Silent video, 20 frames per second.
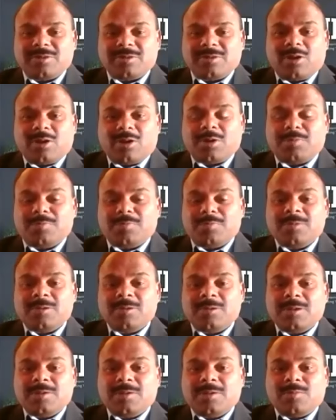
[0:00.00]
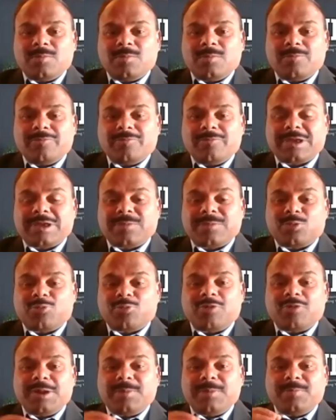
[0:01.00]
or we can
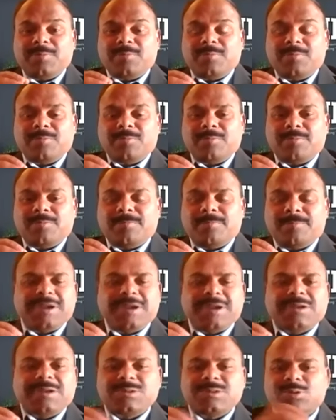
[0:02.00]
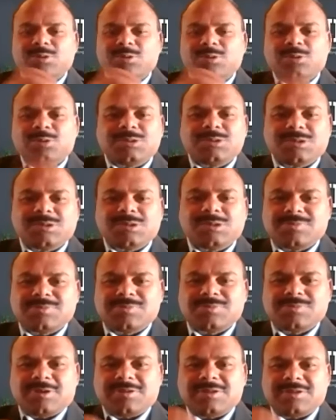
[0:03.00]
provide better
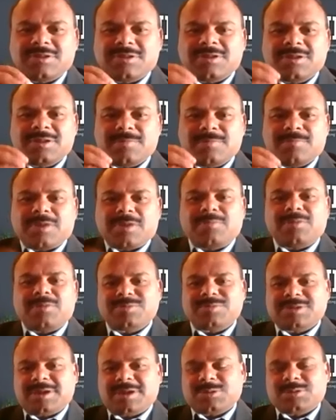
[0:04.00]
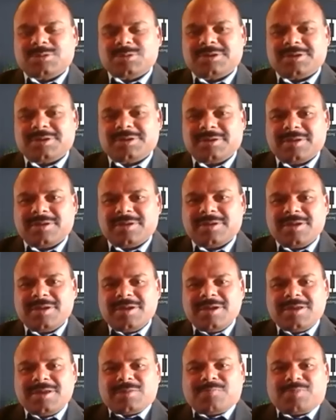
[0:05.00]
solutions for the problems actually. The
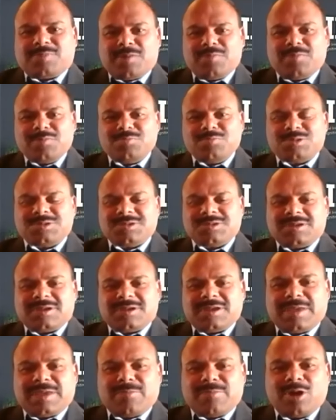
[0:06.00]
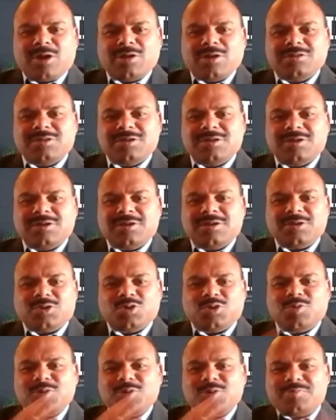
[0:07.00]
problems among the
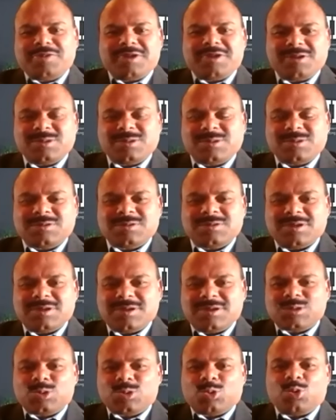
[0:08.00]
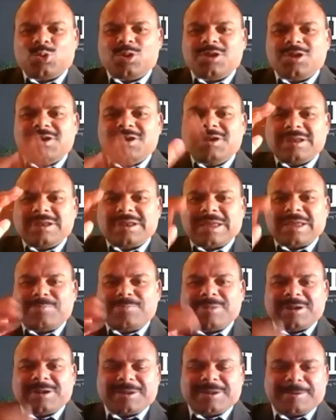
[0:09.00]
human beings is growing
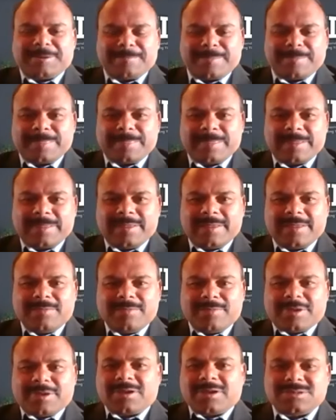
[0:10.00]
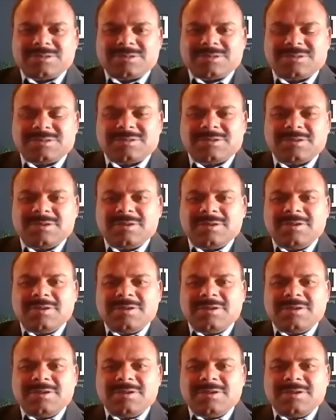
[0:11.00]
rapidly because